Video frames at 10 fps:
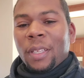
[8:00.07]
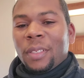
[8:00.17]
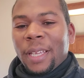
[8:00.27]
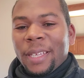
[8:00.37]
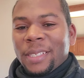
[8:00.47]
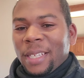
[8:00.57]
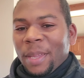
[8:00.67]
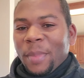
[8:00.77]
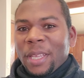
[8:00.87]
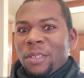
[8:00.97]
other day. He's
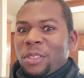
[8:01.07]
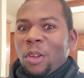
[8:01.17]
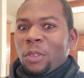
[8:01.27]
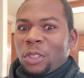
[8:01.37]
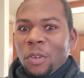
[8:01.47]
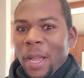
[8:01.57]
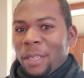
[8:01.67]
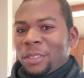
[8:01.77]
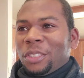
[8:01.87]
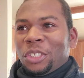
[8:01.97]
like, man, just don't show
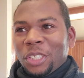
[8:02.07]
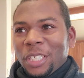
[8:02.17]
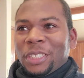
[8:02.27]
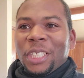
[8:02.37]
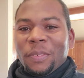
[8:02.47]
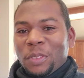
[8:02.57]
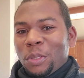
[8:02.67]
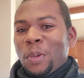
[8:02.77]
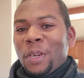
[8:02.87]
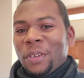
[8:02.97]
houses just up
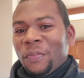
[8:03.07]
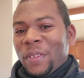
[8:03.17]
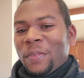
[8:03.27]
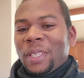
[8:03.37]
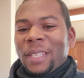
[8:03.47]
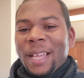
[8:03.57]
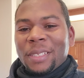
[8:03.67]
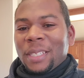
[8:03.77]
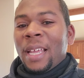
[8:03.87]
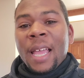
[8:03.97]

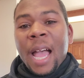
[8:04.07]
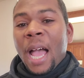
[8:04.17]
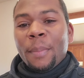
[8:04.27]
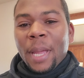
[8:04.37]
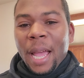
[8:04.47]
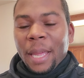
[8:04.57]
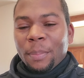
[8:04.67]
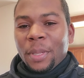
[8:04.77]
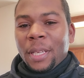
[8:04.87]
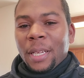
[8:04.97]
250,000. I'm
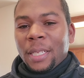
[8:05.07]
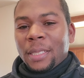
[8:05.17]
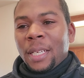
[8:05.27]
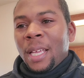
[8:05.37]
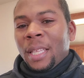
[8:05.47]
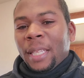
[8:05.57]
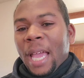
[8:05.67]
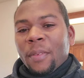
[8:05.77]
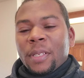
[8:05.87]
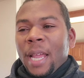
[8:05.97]
not because the
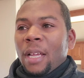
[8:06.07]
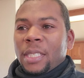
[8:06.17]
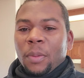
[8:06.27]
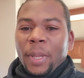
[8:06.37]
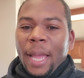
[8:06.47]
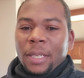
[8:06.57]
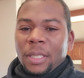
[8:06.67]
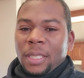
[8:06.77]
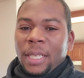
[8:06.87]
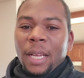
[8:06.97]
average house that we
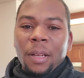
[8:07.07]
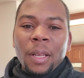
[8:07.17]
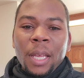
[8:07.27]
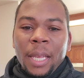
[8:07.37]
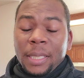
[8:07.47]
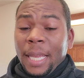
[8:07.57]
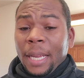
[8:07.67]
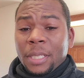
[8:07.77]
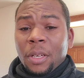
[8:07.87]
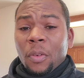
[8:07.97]
actually sell is
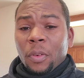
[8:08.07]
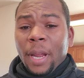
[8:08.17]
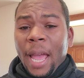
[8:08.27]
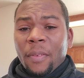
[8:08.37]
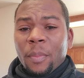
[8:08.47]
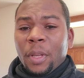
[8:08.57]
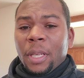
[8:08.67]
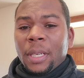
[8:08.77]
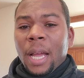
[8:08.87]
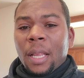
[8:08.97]
actually over a half a
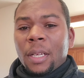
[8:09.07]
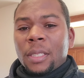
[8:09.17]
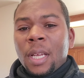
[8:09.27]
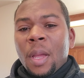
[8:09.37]
million dollars,